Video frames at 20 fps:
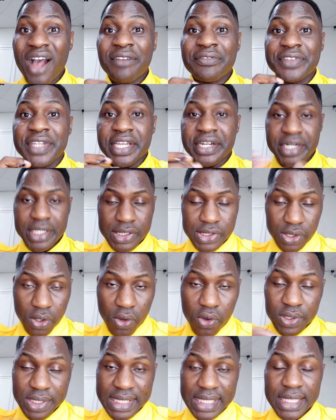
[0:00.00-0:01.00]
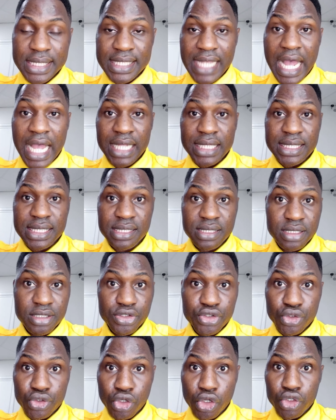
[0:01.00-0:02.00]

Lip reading: have the resources and still do